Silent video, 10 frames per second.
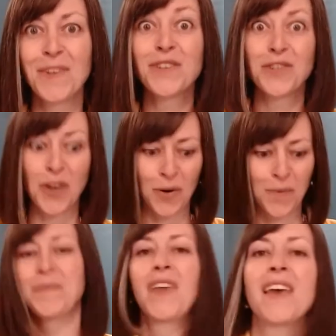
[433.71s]
So
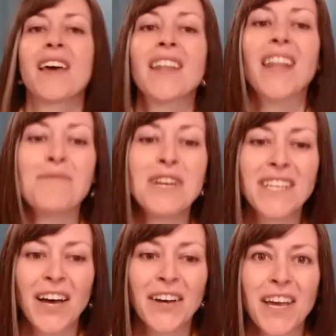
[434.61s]
let me
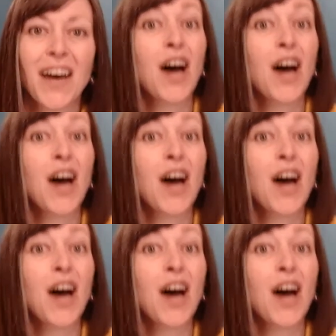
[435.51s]
tell you